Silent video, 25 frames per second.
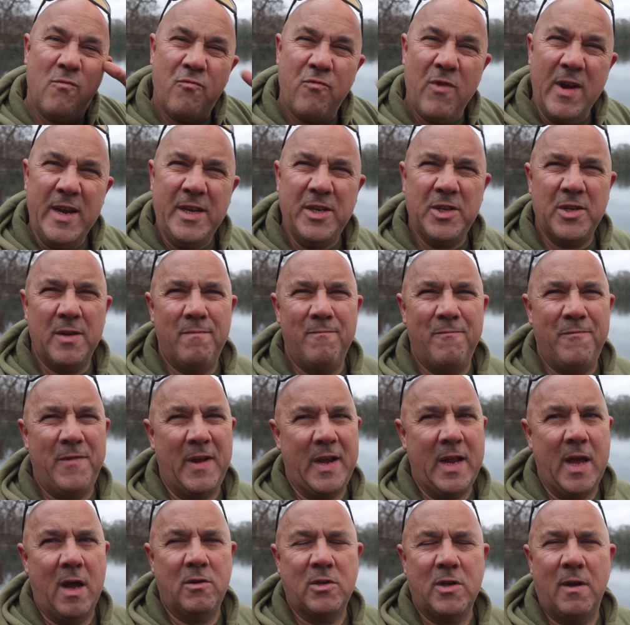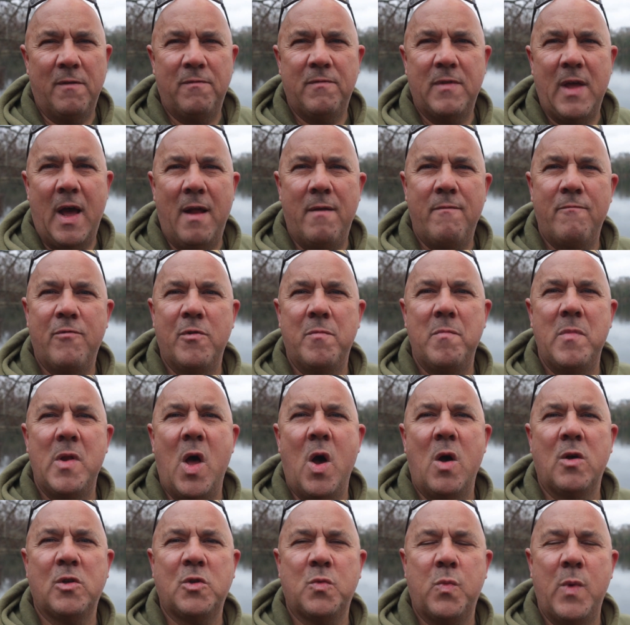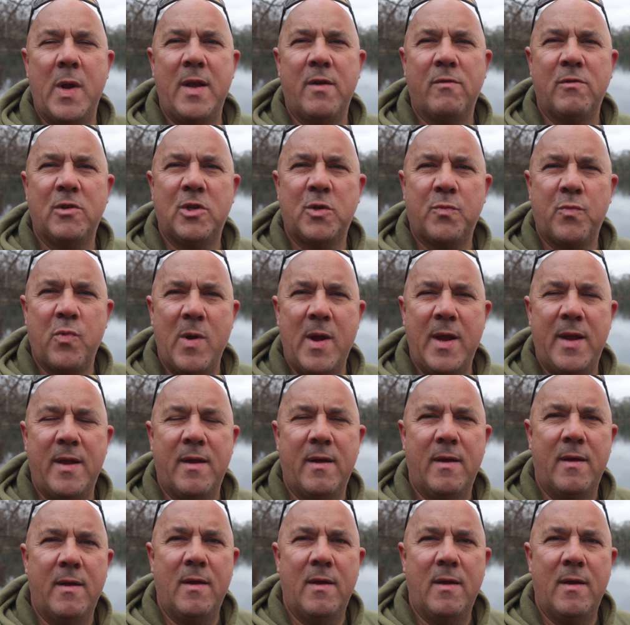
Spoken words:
Recent videos I've done from last winter and spring,